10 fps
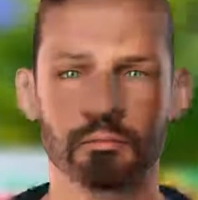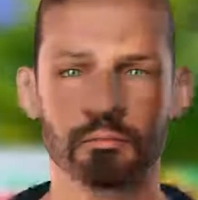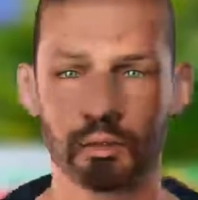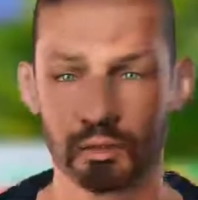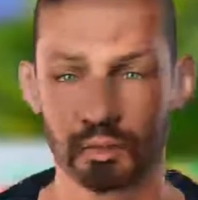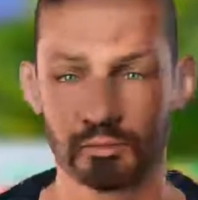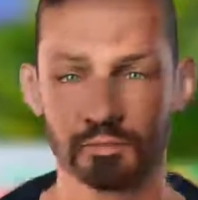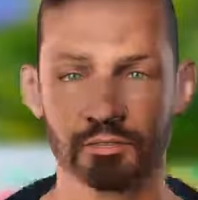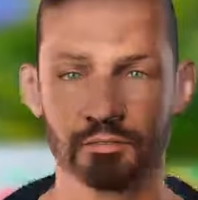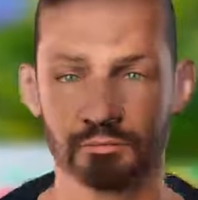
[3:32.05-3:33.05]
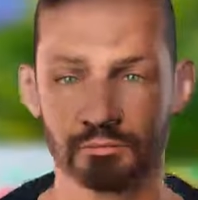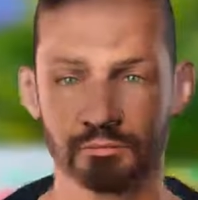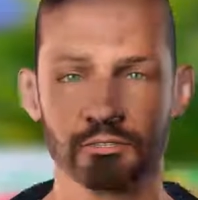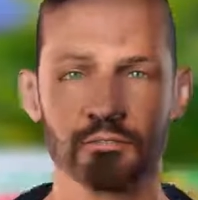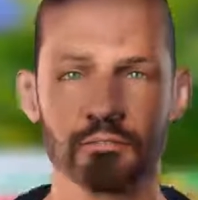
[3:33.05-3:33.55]
The moon when
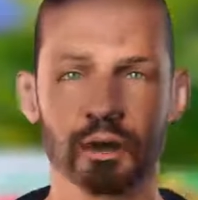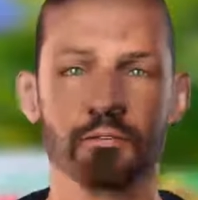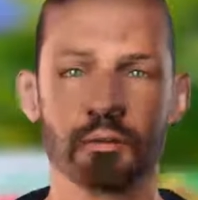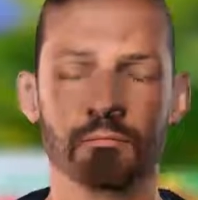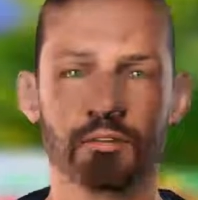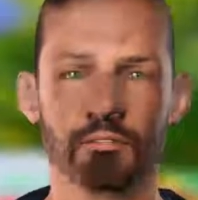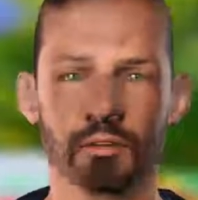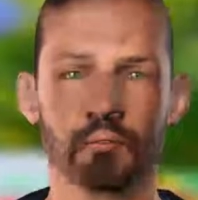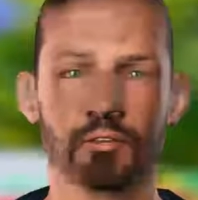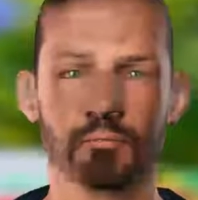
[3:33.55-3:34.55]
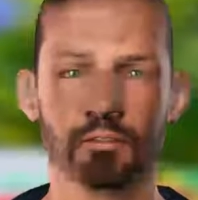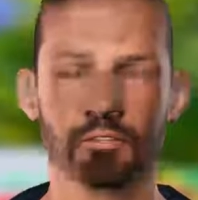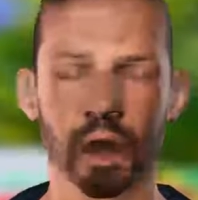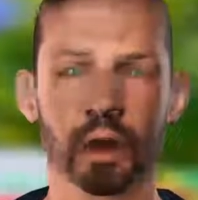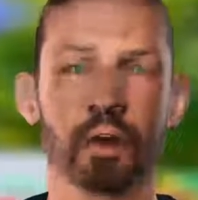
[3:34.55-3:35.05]
it split, and these people actually
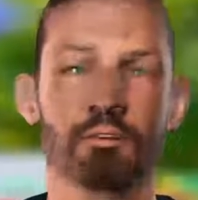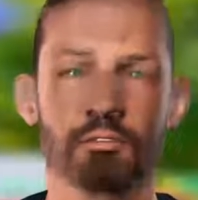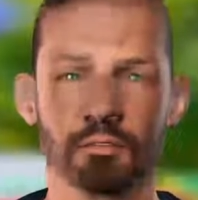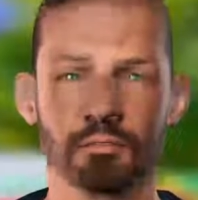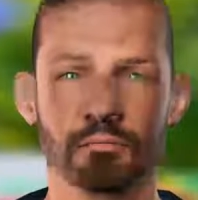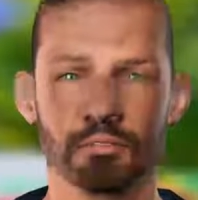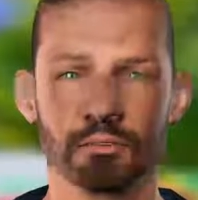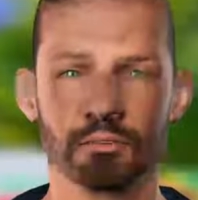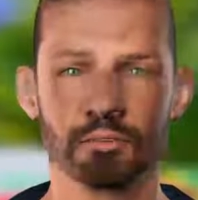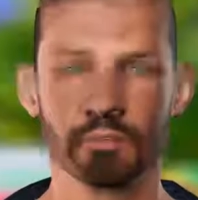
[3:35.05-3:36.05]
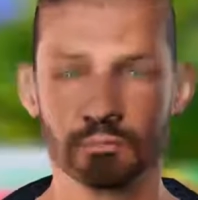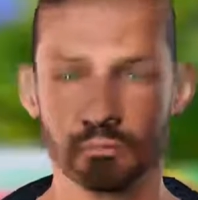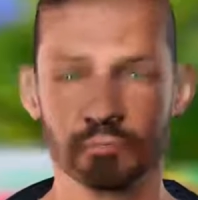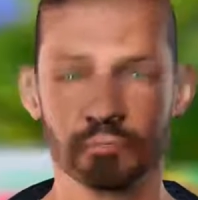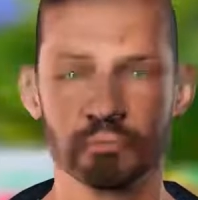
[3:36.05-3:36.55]
saw these things.
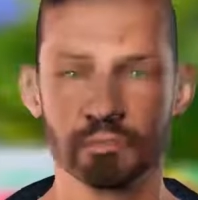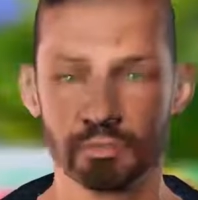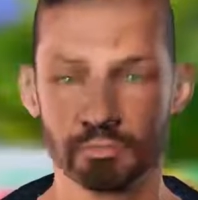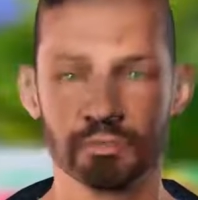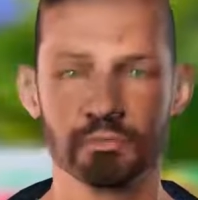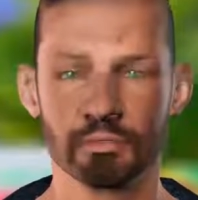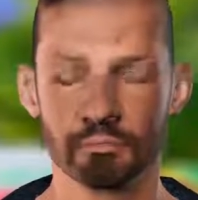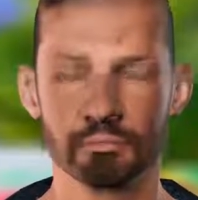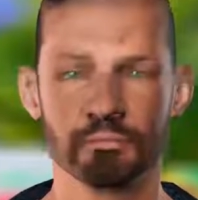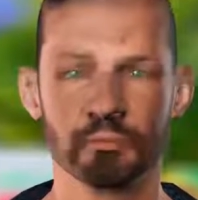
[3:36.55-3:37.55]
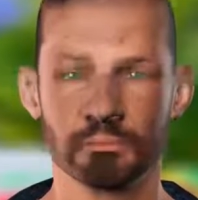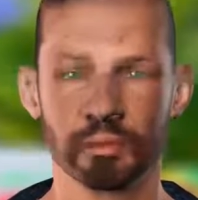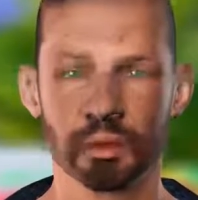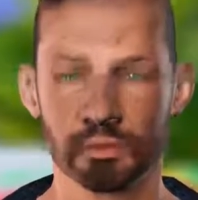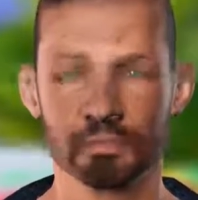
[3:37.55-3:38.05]
Even in China and India,
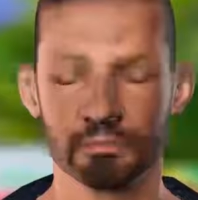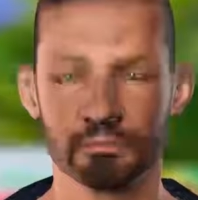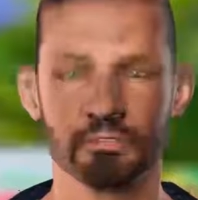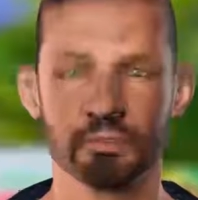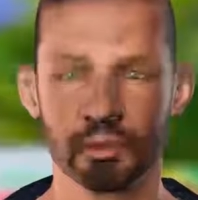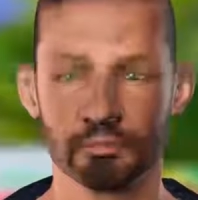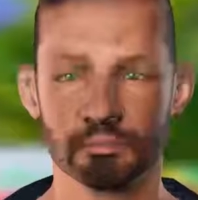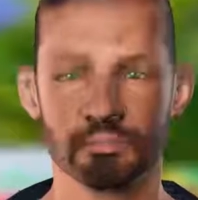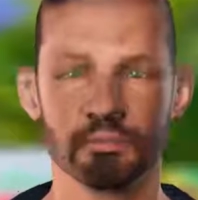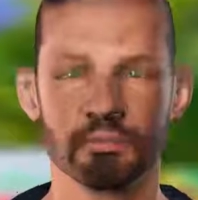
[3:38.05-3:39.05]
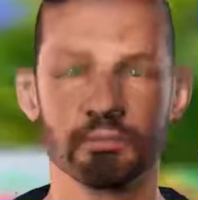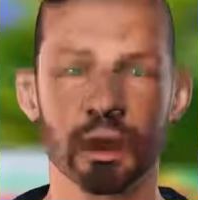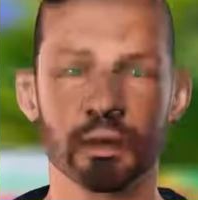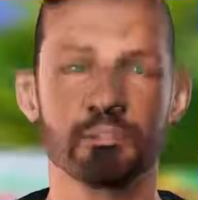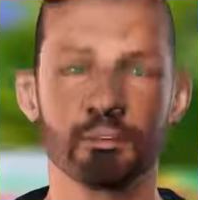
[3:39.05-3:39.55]
they've done that. They've seen the moon split.
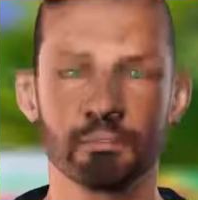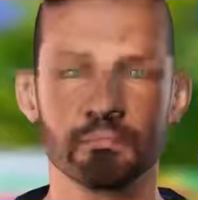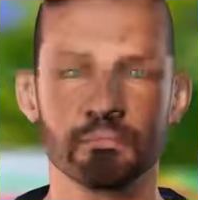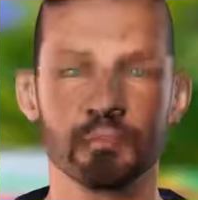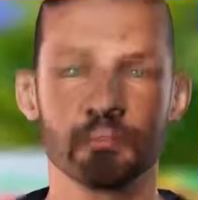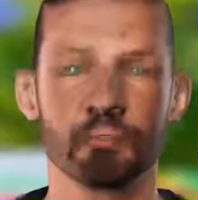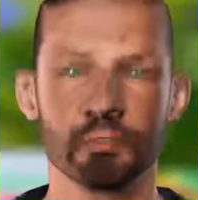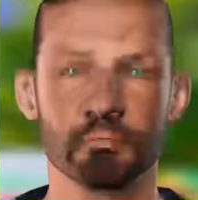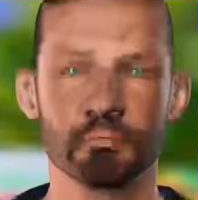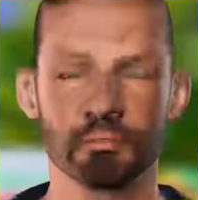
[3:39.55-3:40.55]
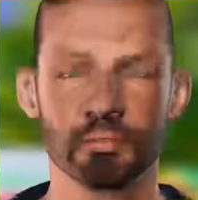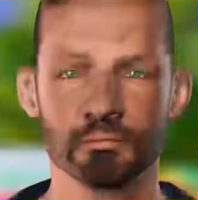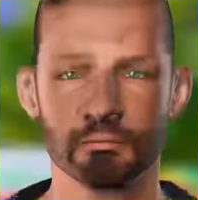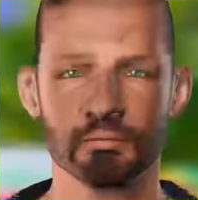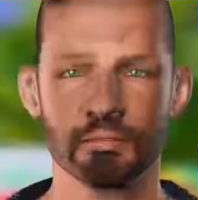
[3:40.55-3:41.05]
It wasn't the people
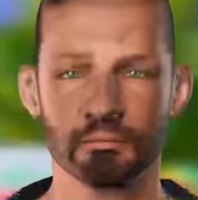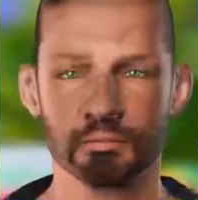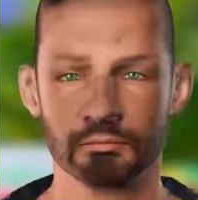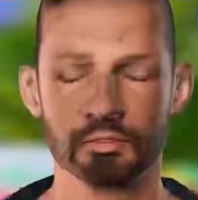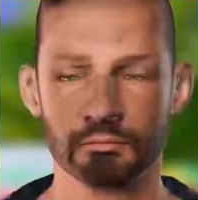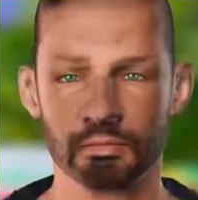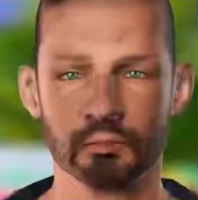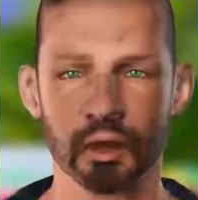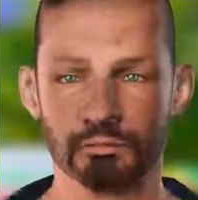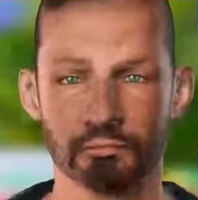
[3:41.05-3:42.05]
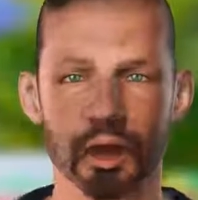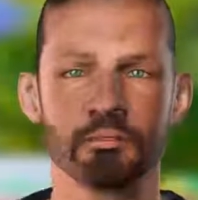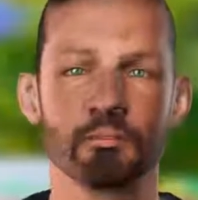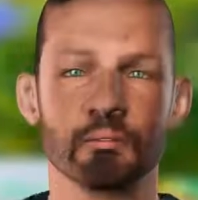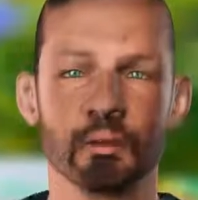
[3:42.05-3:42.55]
that he had magic or
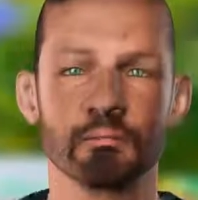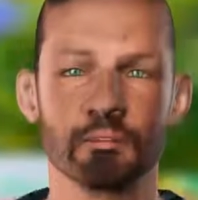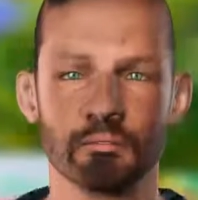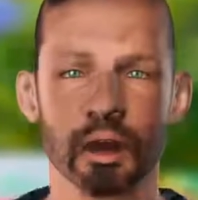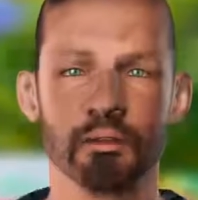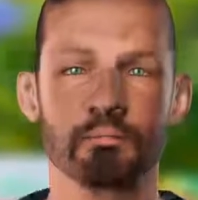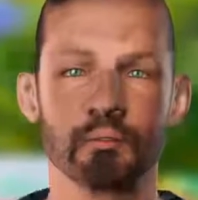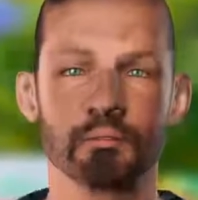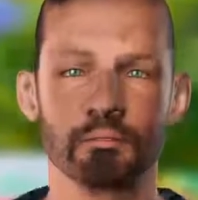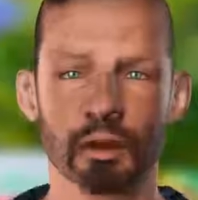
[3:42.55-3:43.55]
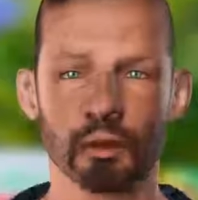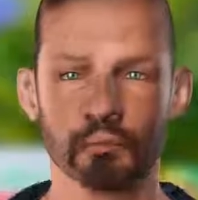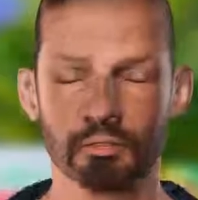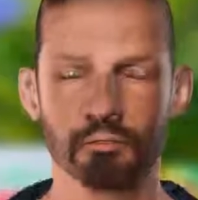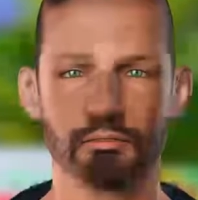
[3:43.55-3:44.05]
spells over the people that were there, because
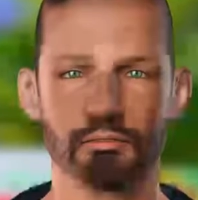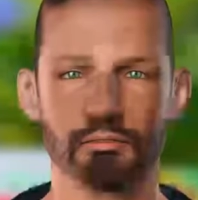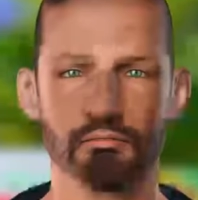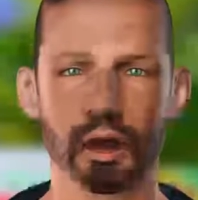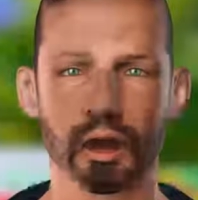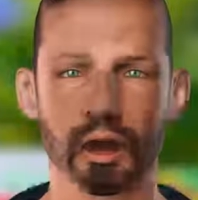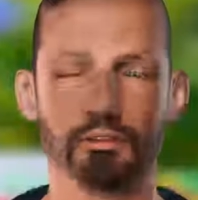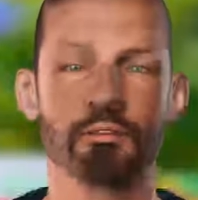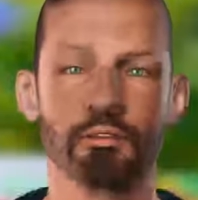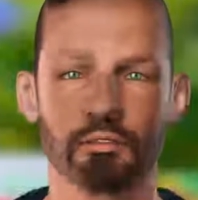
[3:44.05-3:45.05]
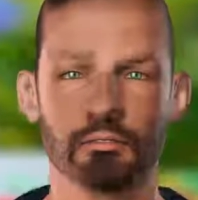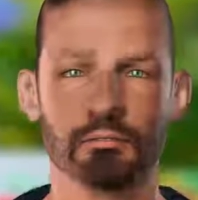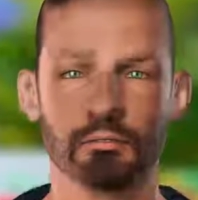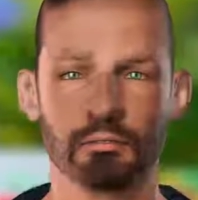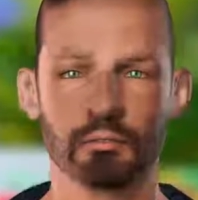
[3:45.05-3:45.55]
others actually saw these
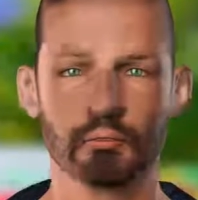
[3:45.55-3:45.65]
things.